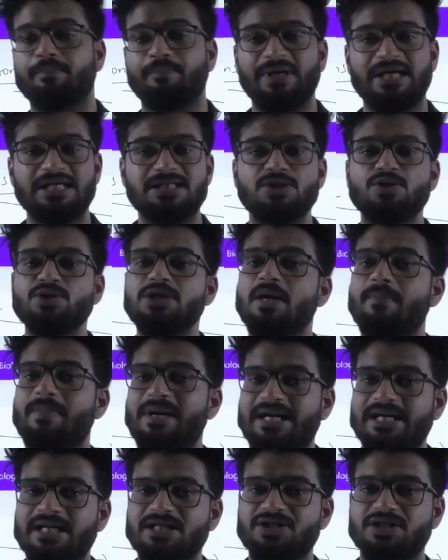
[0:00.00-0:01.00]
based on the
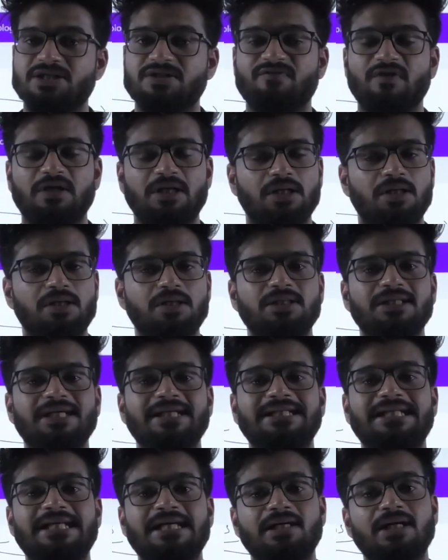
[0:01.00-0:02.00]
appendages, we learned
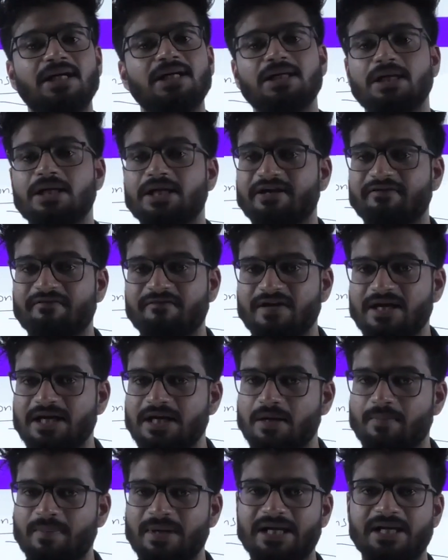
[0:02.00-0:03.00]
that there are
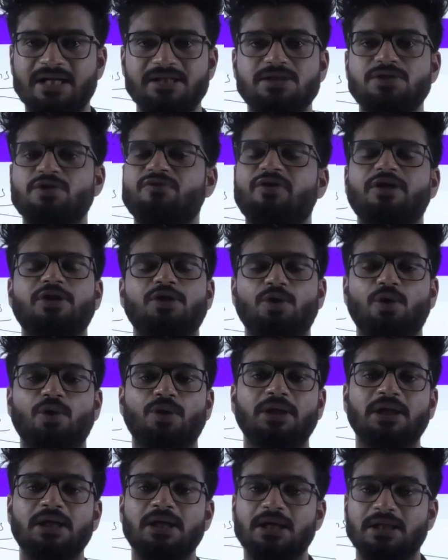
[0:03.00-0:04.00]
different appendages of a
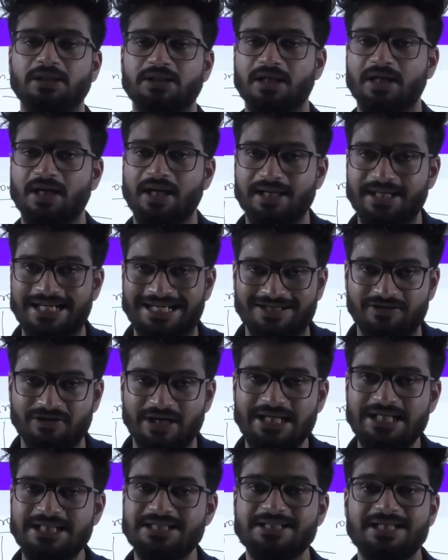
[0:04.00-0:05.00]
neuron. There are
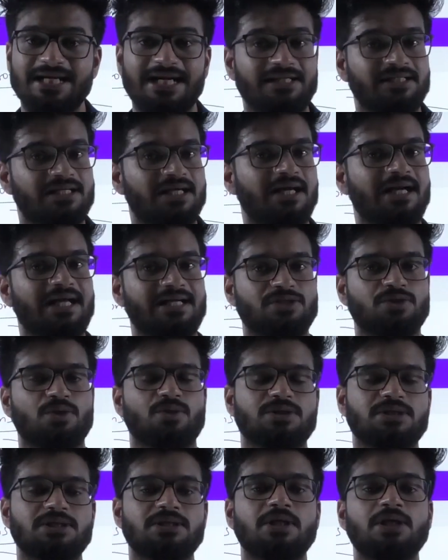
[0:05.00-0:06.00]
dendrites and there are
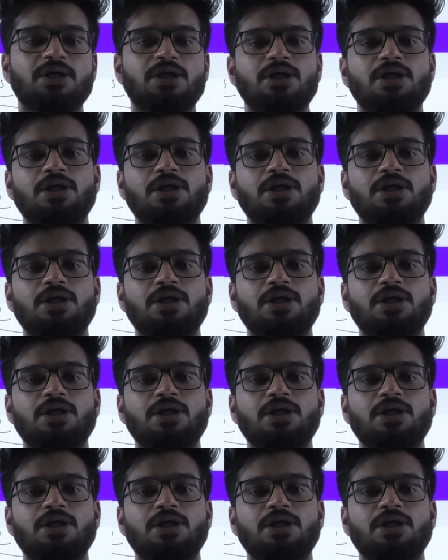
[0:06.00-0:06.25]
axons.